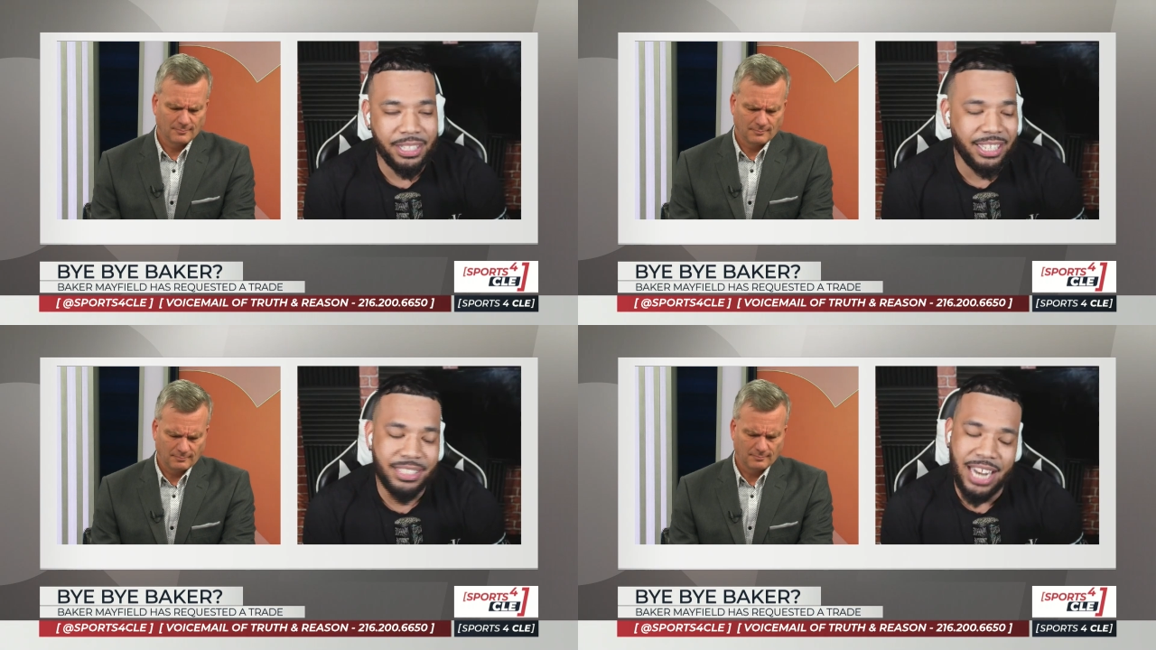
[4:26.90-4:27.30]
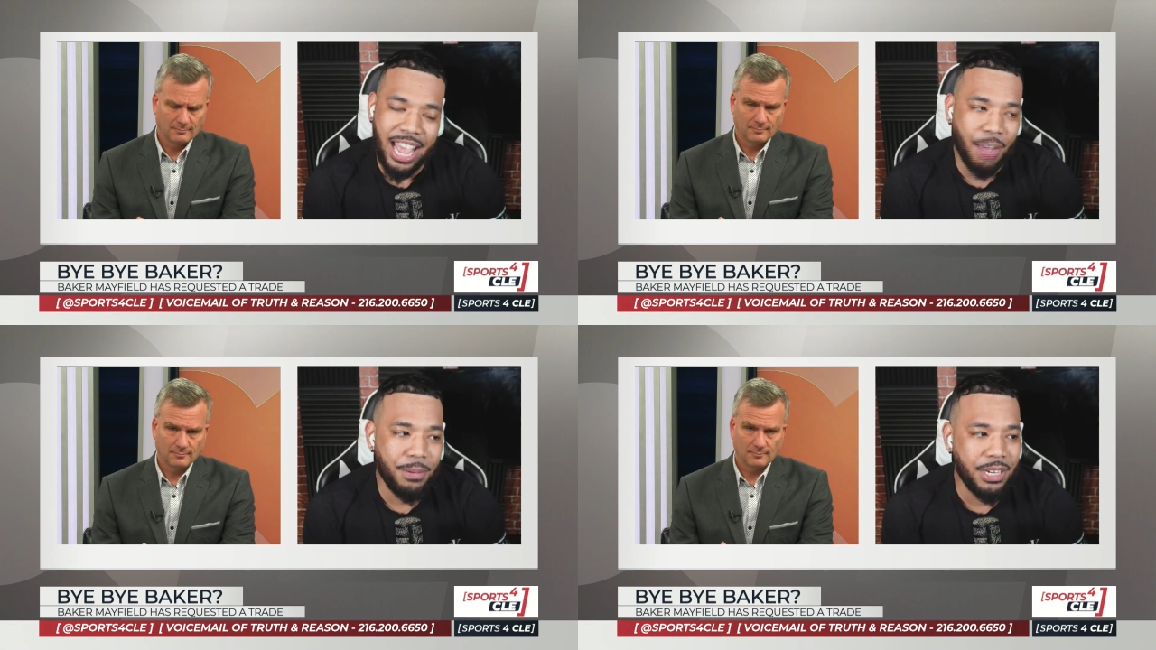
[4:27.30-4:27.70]
Speaker 1: It's not
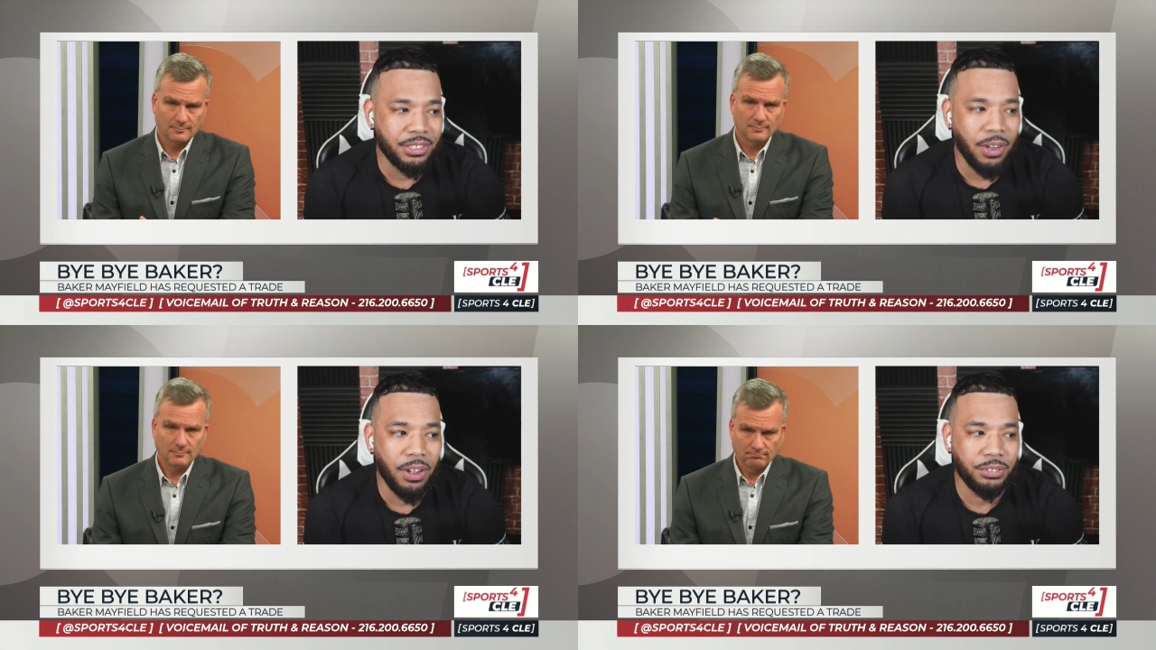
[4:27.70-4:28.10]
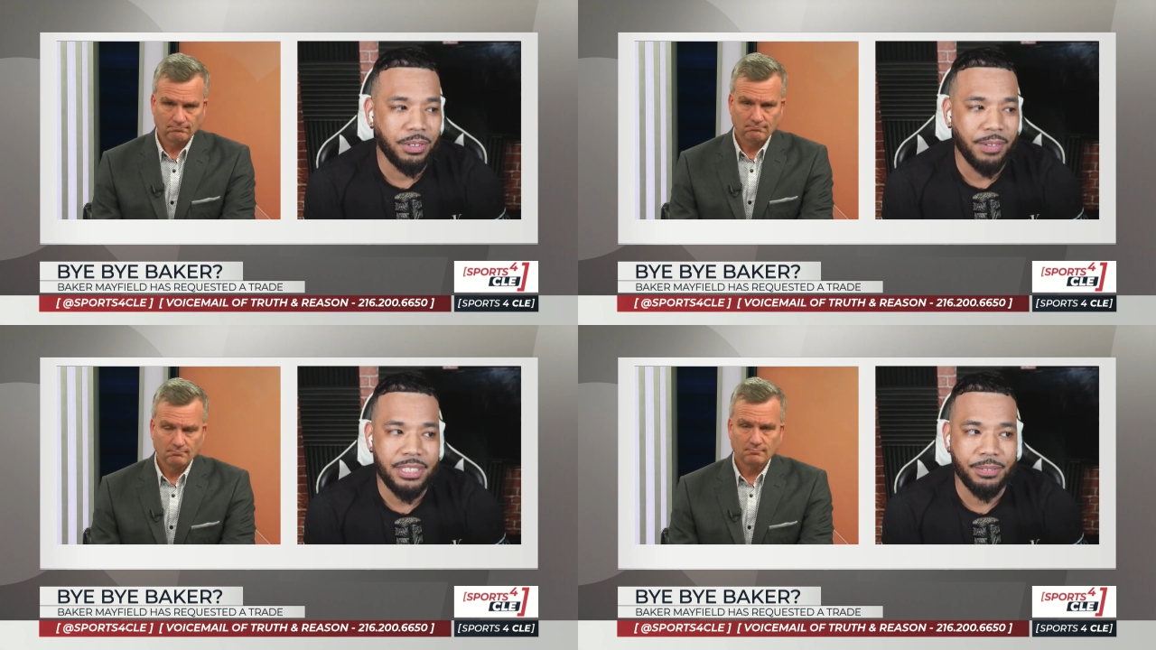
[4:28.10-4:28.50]
helping his cause for the
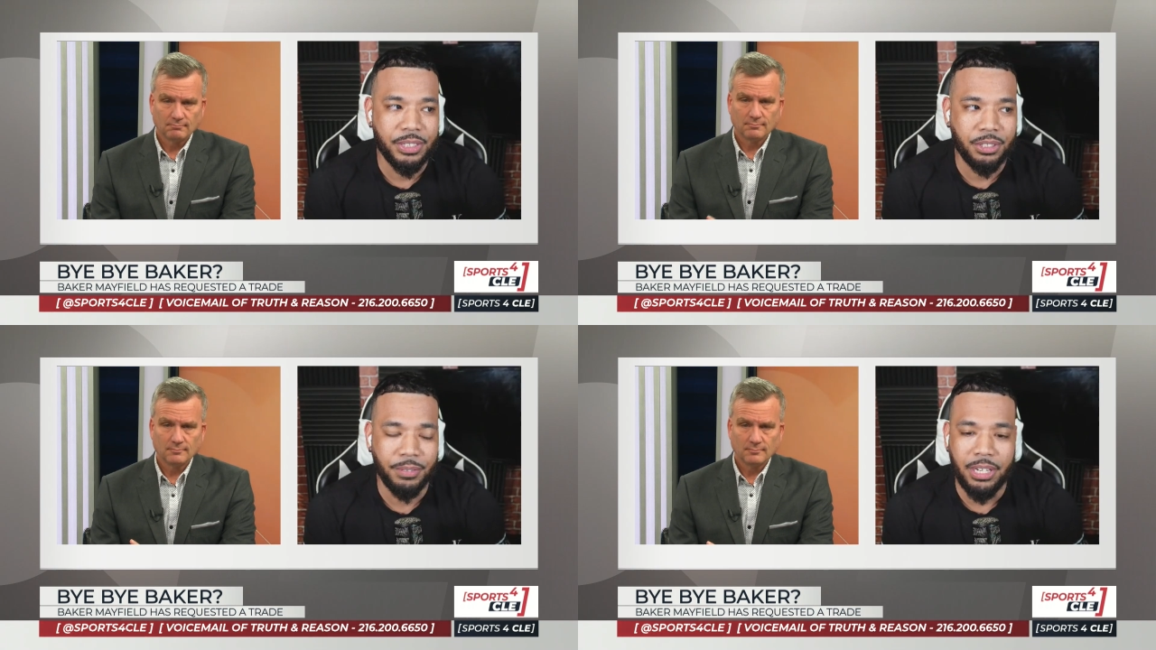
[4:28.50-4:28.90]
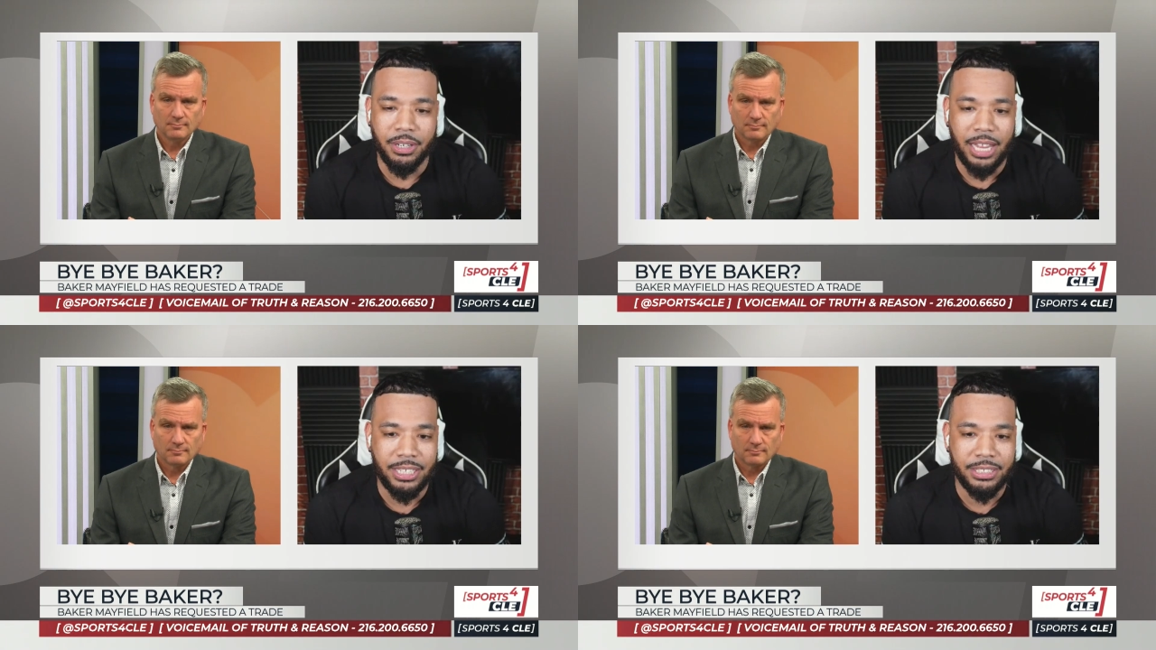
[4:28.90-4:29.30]
rest of his career. Like,
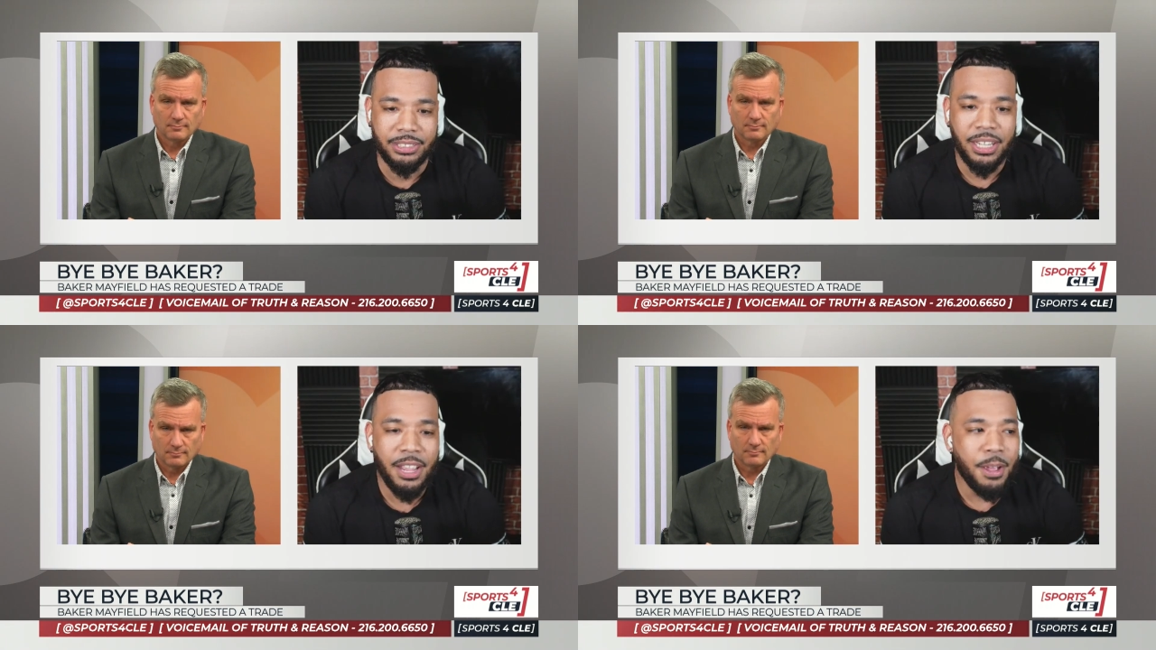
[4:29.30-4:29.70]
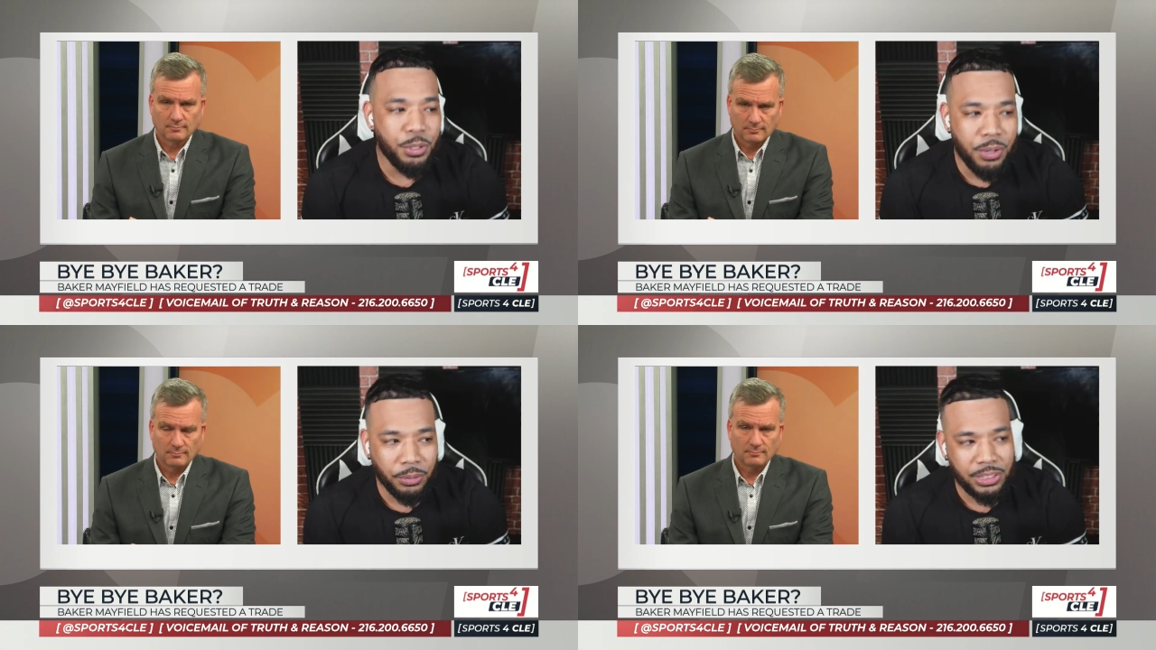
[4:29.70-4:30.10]
this is, you
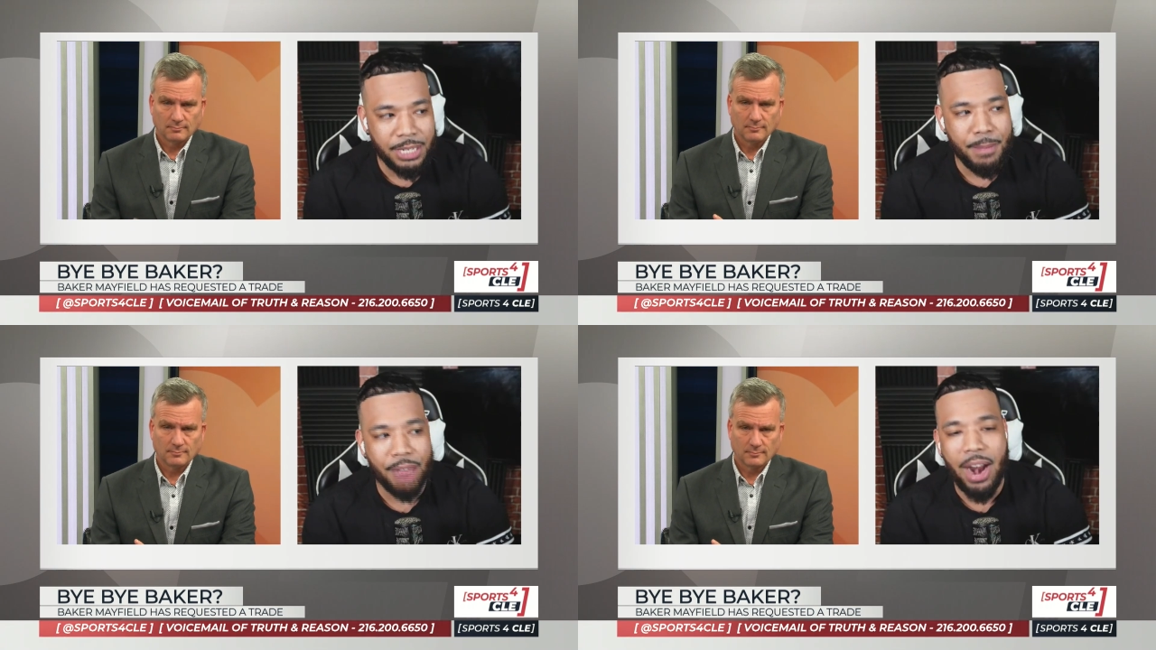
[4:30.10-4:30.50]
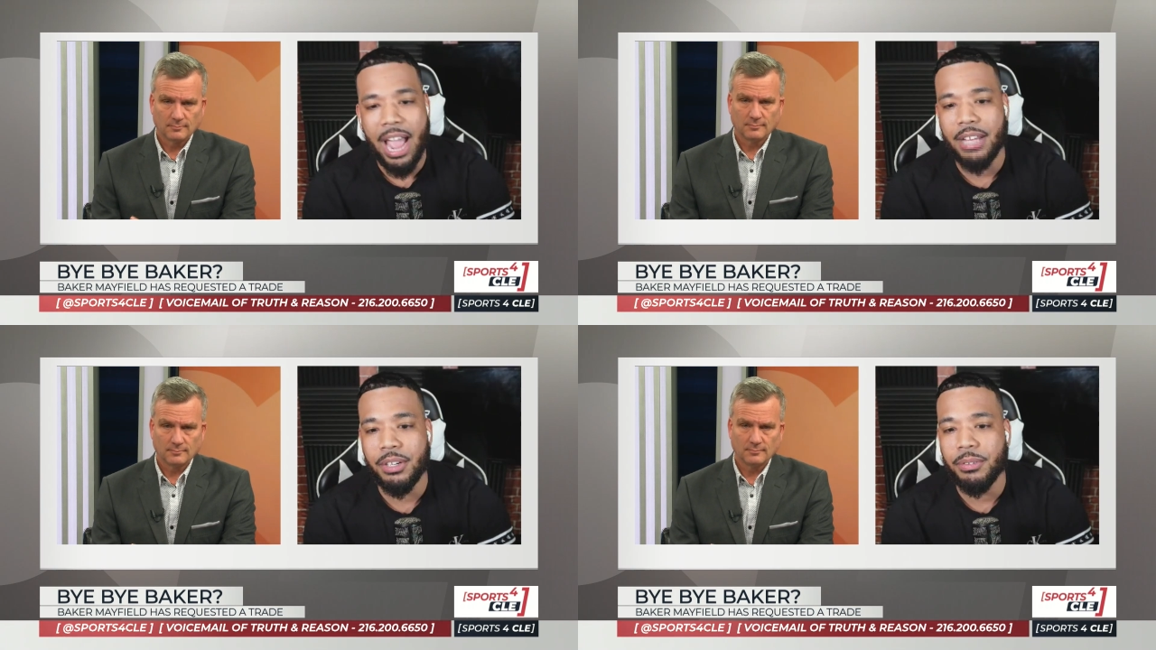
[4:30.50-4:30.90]
don't see Matt Ryan
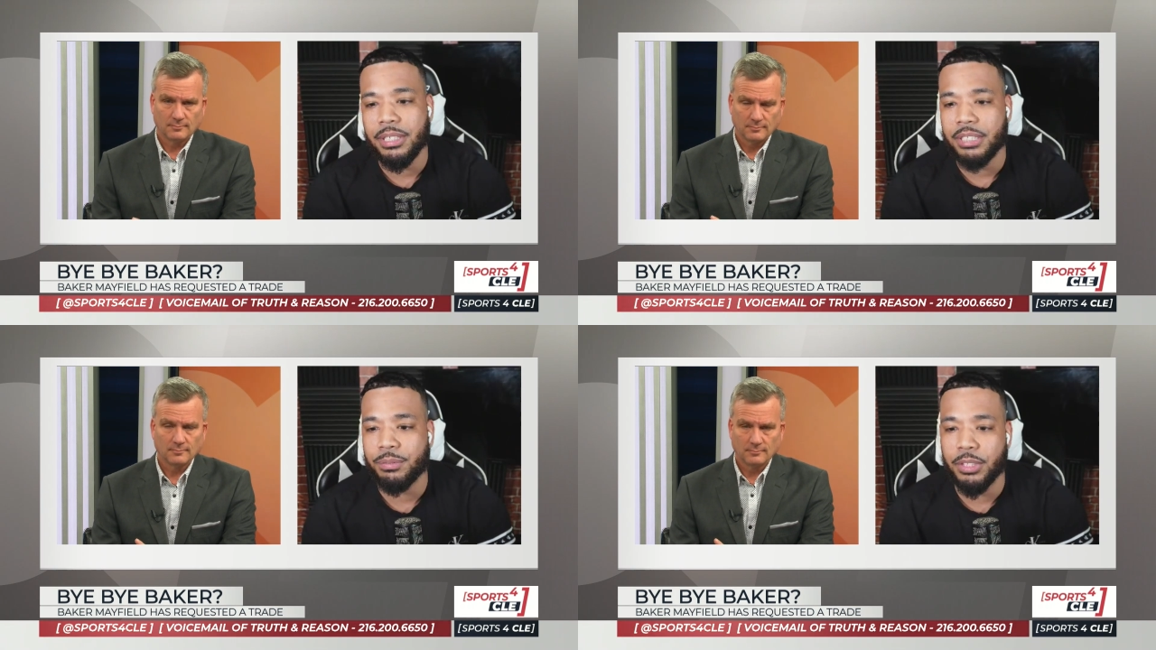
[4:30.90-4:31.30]
doing this for a